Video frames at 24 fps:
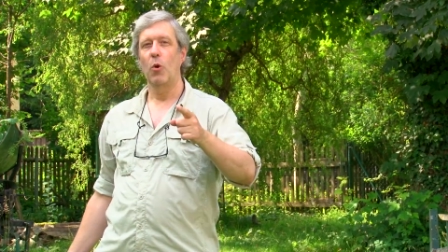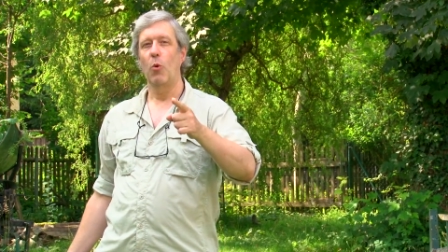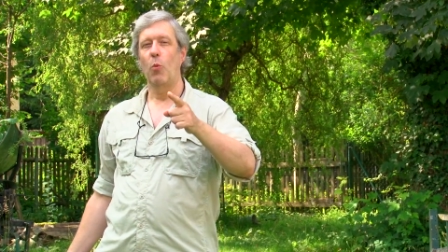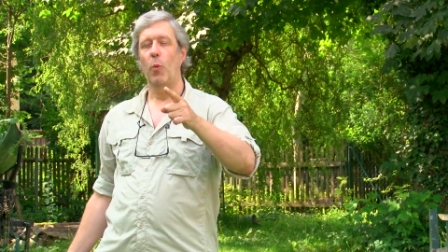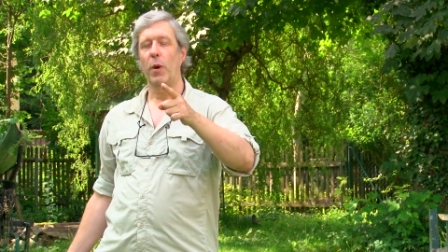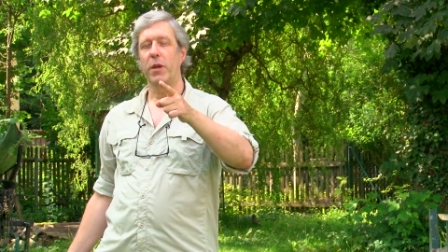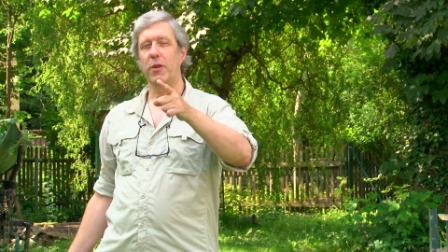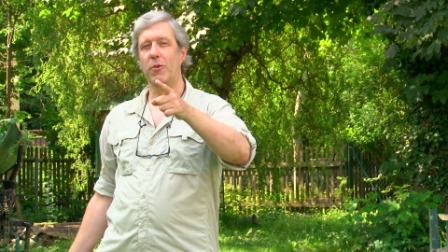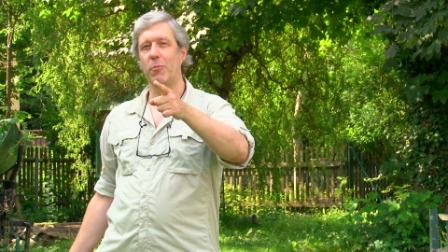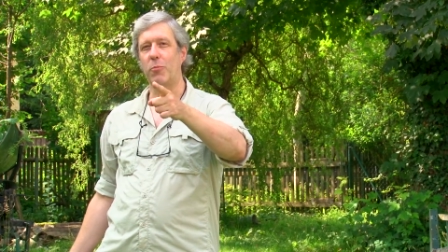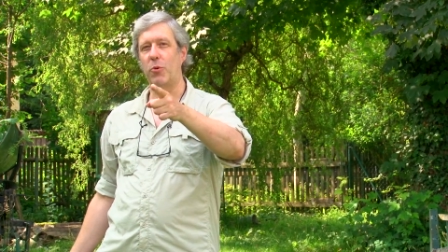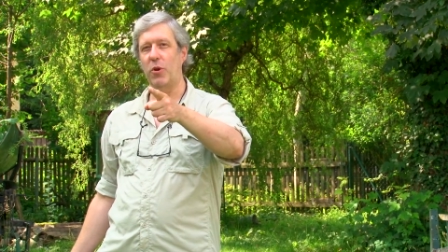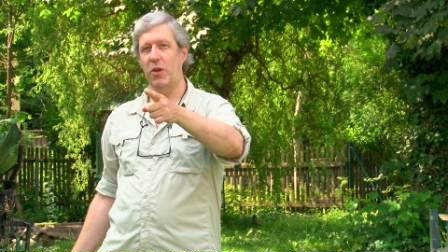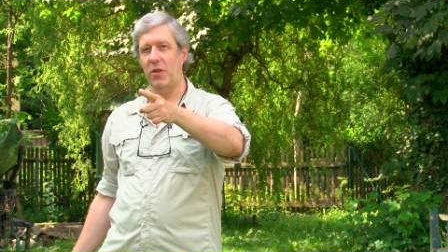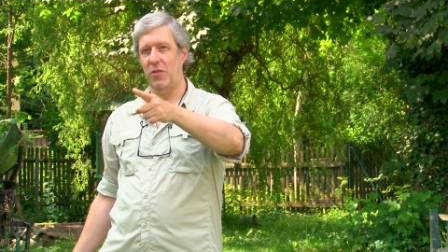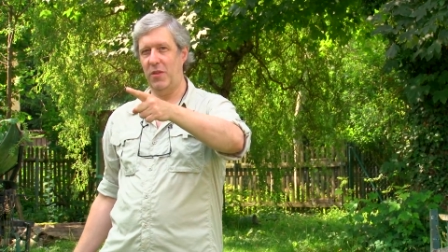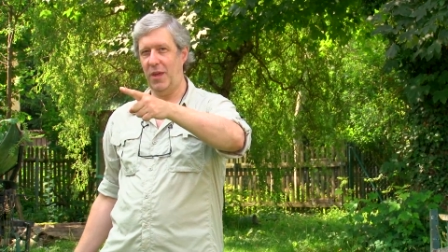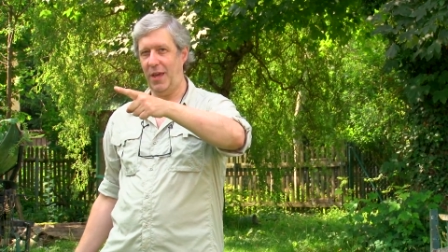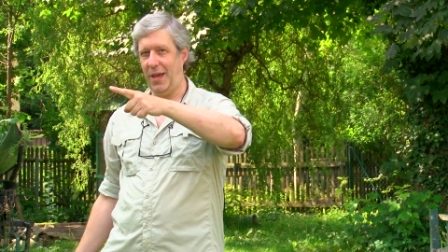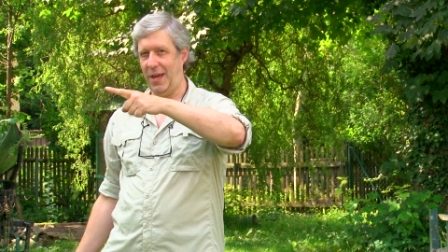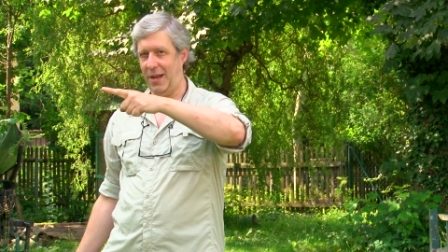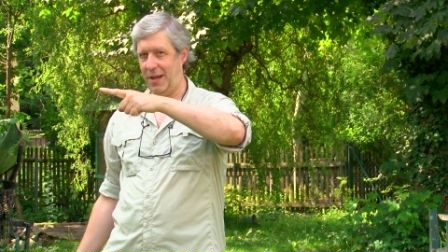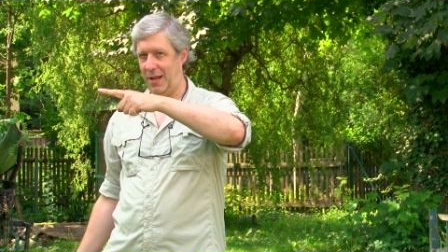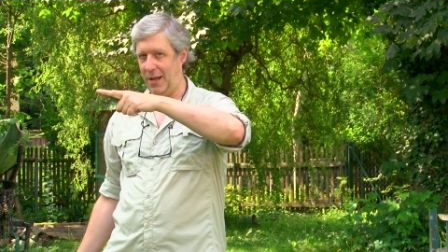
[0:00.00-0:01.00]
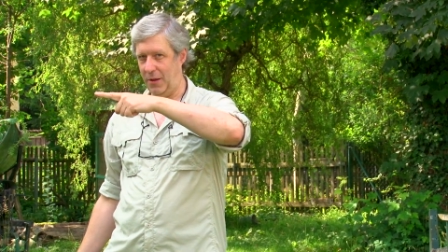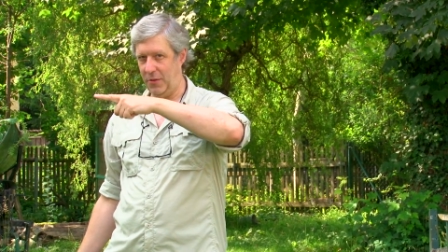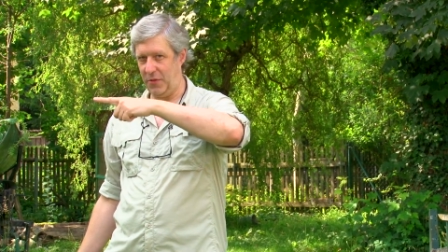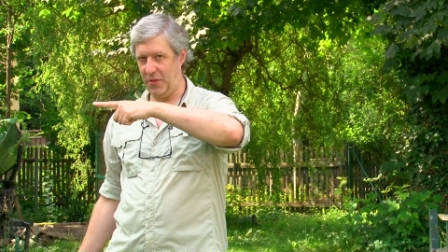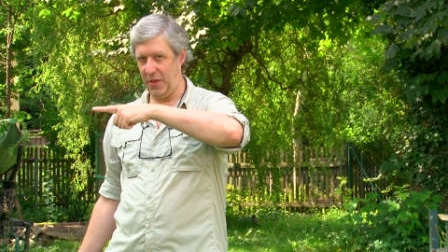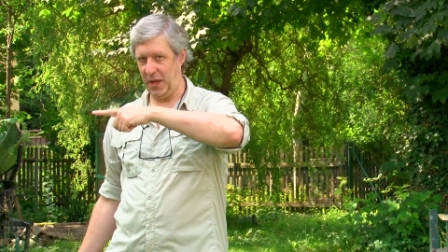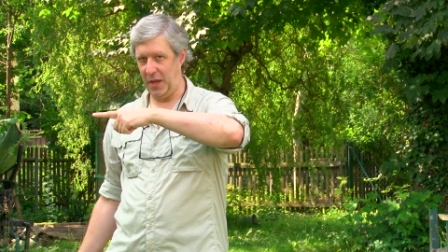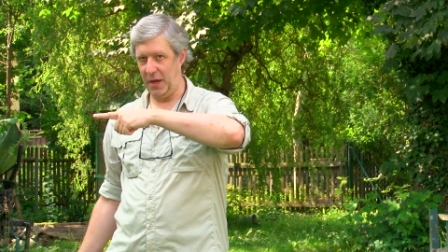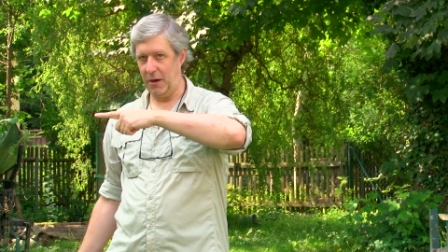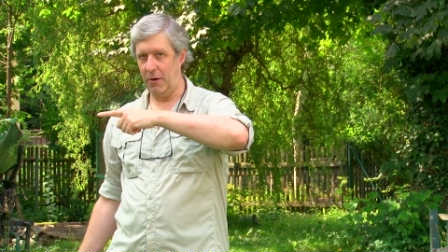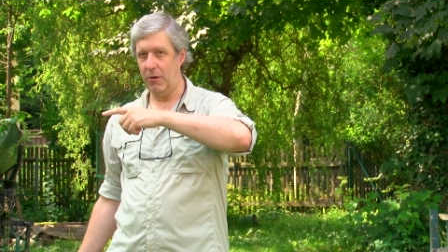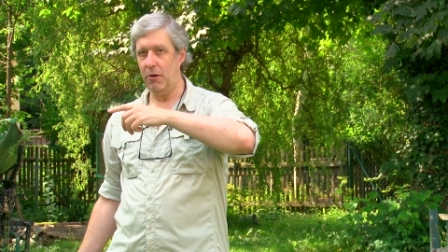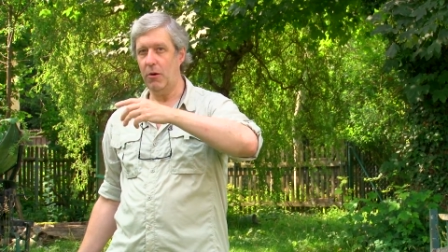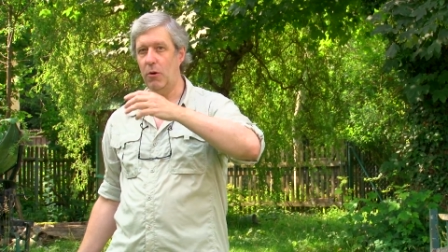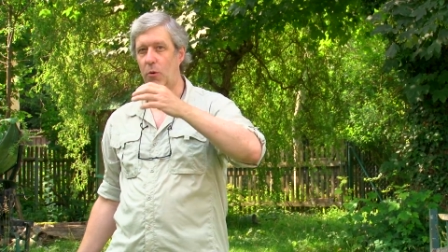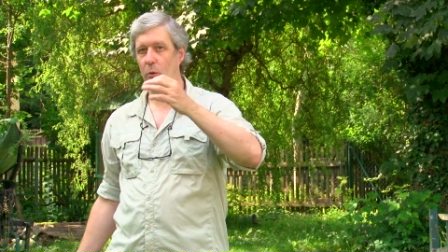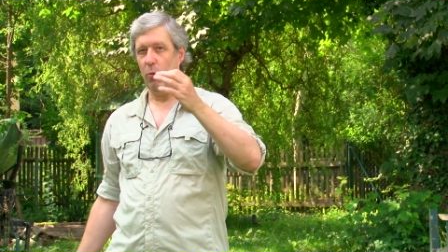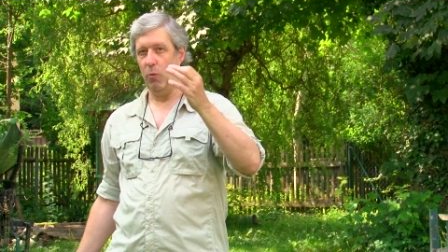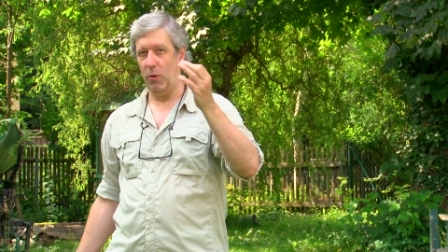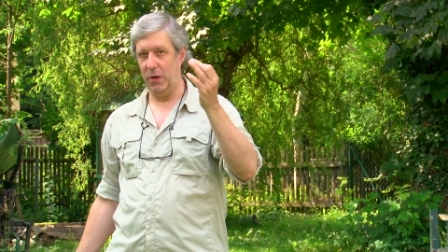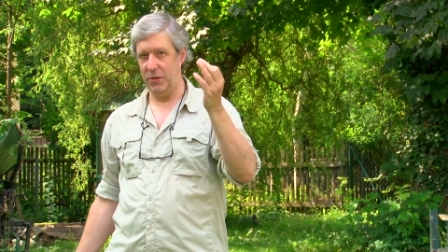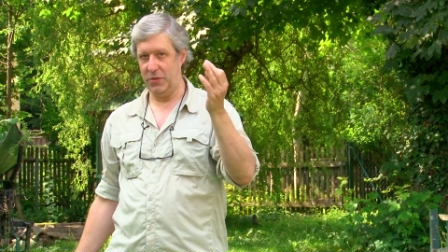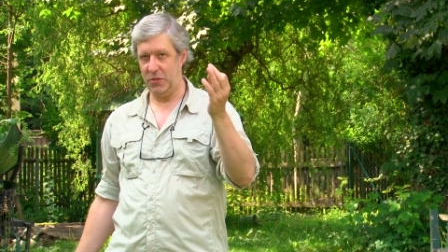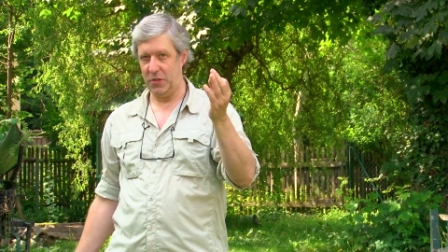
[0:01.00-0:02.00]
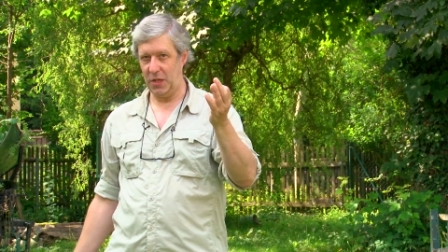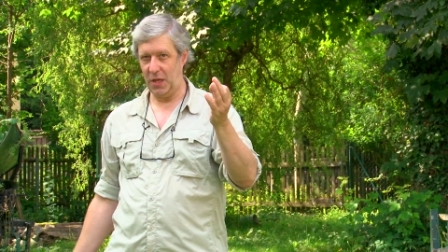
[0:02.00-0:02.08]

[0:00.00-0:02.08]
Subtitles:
When you bring the handle out there, once